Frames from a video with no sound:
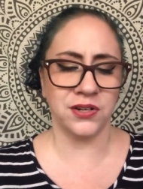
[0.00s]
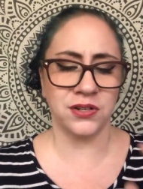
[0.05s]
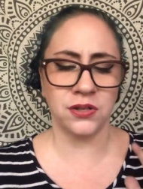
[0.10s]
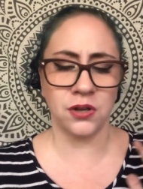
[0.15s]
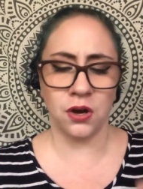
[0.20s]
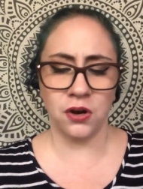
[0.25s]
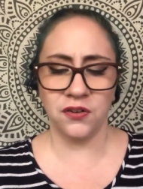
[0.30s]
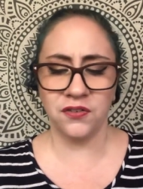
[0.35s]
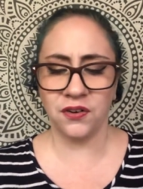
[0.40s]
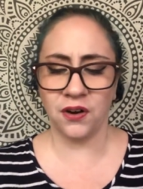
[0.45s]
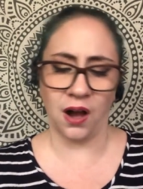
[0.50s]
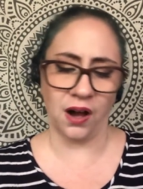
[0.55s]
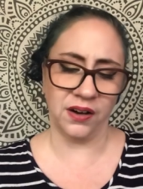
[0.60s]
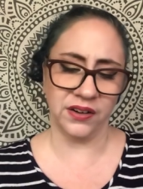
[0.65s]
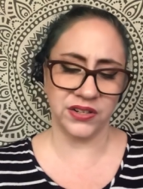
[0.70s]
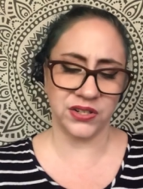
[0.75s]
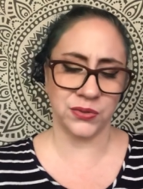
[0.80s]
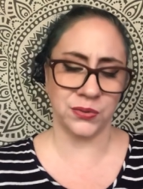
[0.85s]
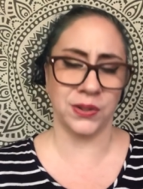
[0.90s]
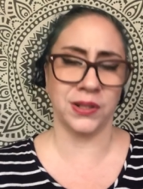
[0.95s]
Just
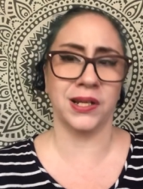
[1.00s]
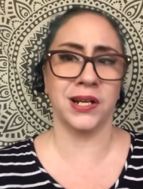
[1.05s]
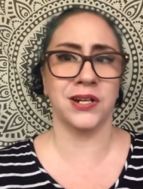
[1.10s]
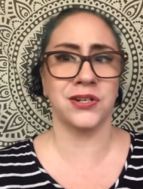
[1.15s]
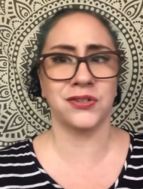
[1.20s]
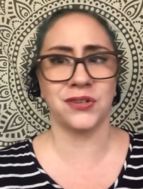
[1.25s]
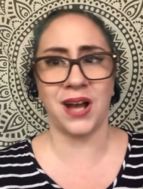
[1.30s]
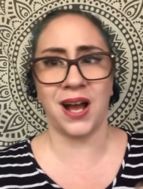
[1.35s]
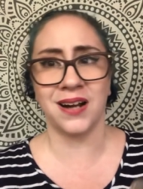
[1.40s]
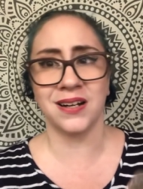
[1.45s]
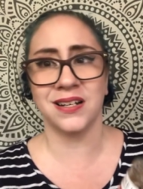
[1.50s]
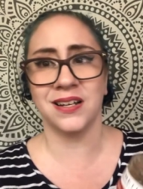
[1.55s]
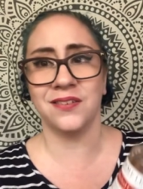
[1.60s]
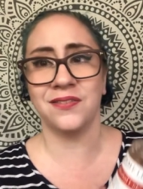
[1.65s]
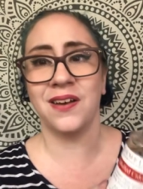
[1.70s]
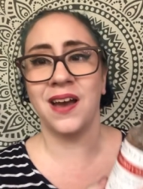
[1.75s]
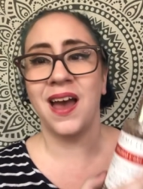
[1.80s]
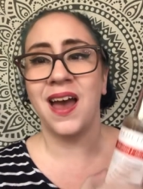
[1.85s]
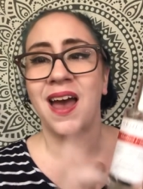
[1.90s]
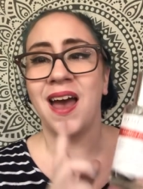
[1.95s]
overall, it's really
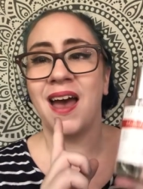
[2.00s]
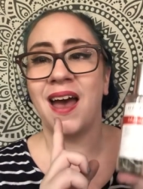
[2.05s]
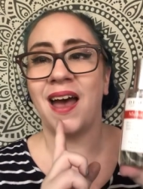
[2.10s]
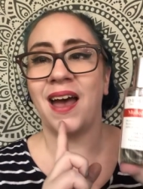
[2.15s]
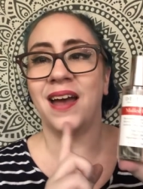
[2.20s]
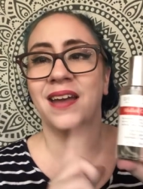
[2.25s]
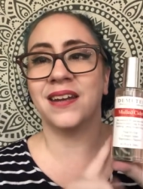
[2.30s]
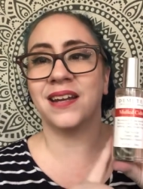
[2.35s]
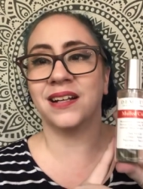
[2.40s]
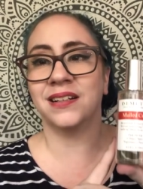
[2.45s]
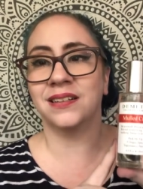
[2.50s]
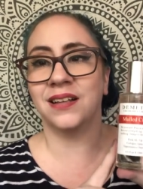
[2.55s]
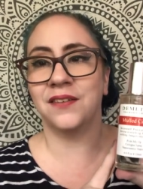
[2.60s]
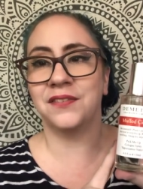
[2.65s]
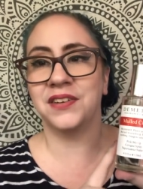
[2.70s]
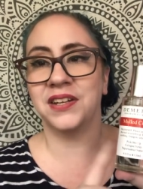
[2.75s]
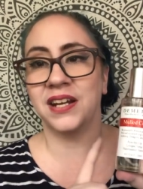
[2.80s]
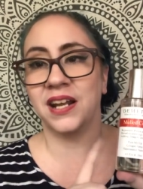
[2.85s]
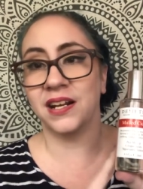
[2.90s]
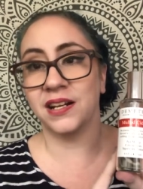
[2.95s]
attractive and I
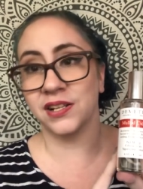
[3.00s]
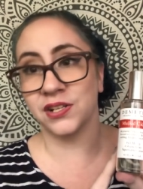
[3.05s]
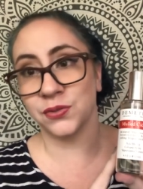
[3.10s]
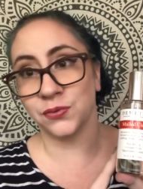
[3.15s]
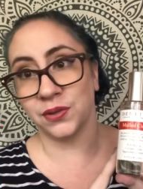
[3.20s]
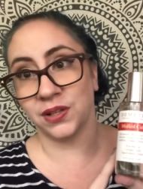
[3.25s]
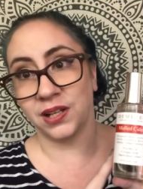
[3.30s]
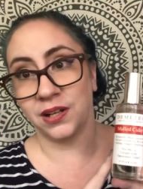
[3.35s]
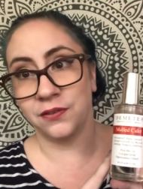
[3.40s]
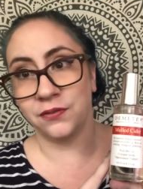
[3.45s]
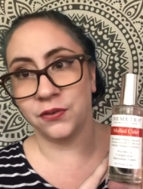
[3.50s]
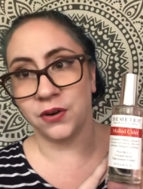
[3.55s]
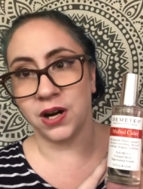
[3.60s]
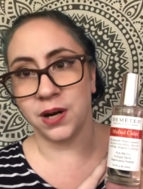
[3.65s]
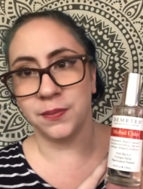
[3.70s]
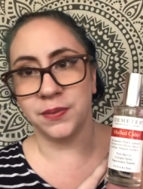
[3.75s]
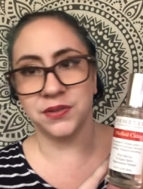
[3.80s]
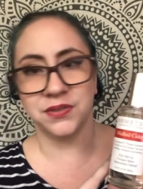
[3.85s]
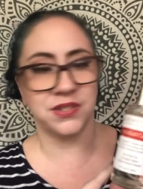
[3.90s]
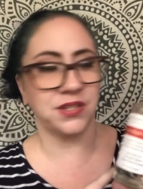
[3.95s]
love it, and it's really
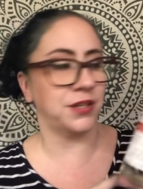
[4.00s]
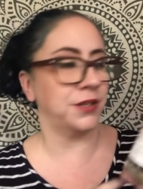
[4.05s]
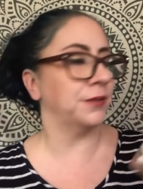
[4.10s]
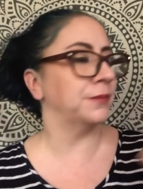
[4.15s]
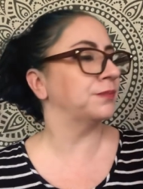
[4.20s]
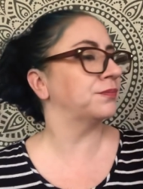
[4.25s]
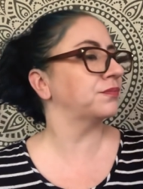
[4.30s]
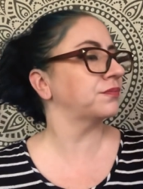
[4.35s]
affordable too.